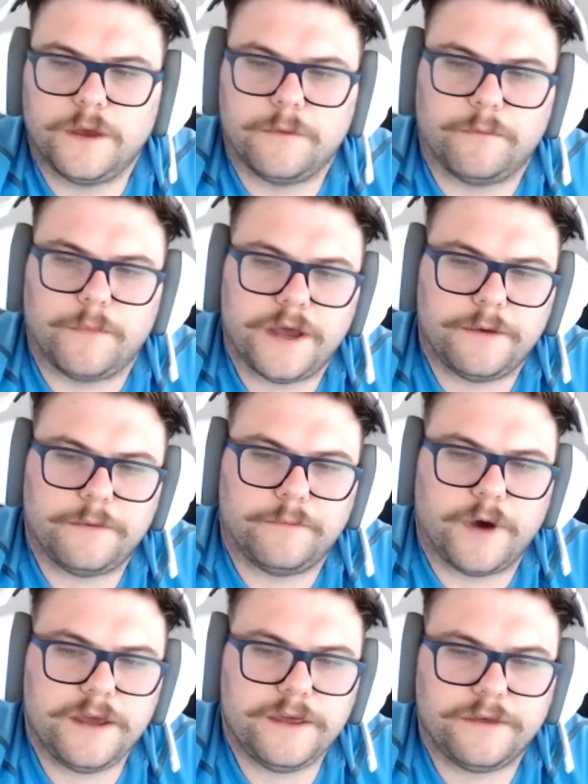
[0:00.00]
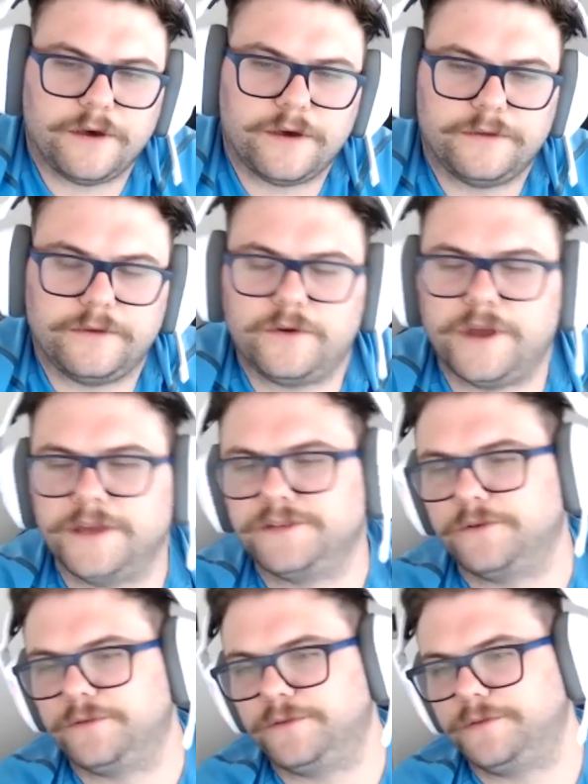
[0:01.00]
my my thought. Okay.
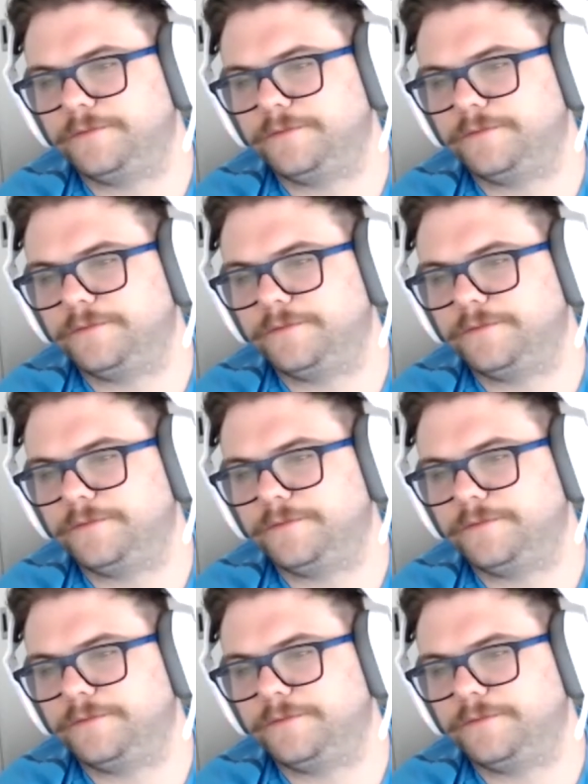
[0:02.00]
So